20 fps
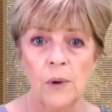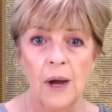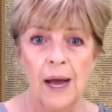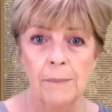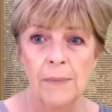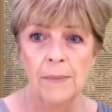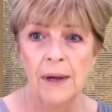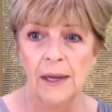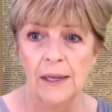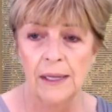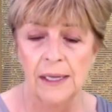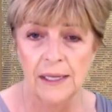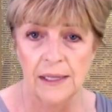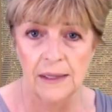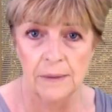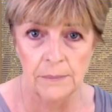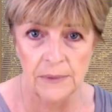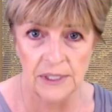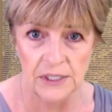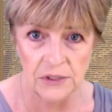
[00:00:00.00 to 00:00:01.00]
am I in
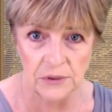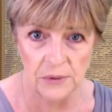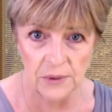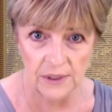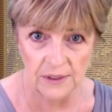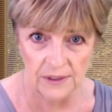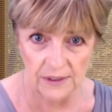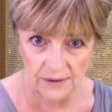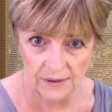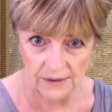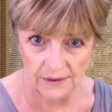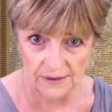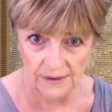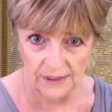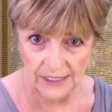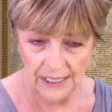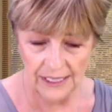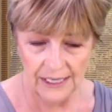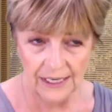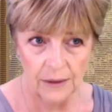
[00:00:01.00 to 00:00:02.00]
the Major Arcana.
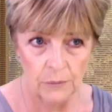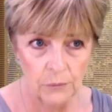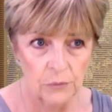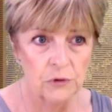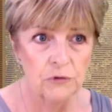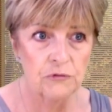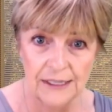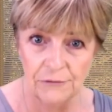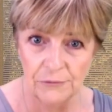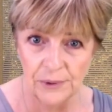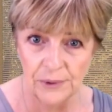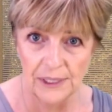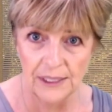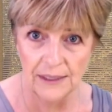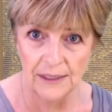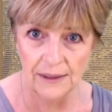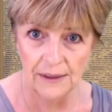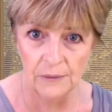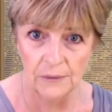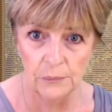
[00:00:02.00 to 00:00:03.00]
It will really
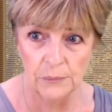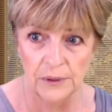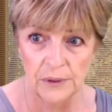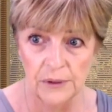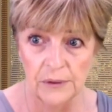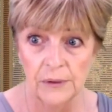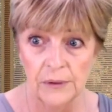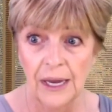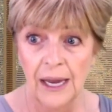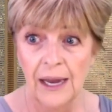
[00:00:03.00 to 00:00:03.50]
help you.